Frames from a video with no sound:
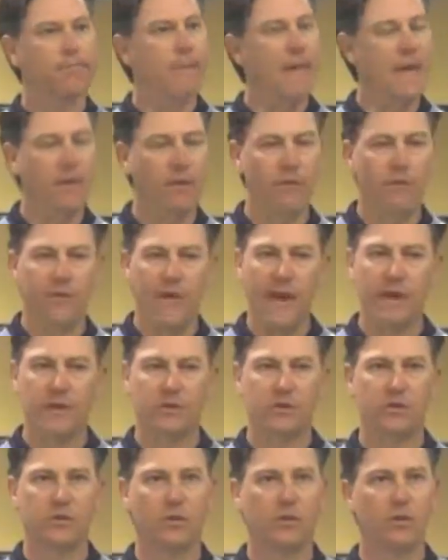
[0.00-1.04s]

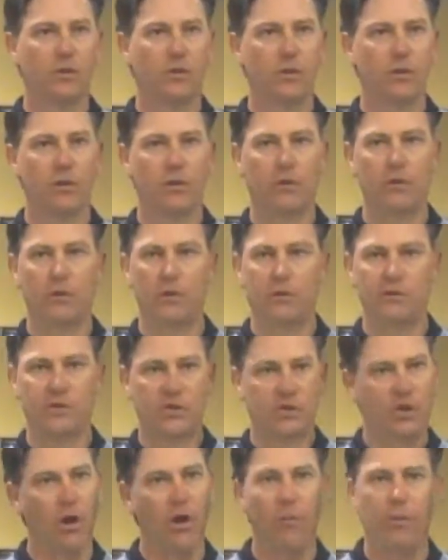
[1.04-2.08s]
manufactured grooves,
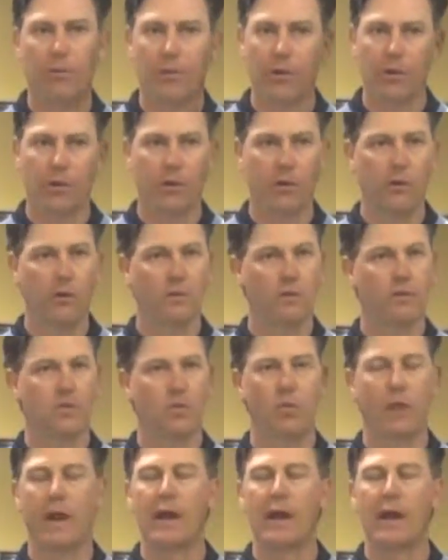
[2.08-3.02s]
sharp grooves,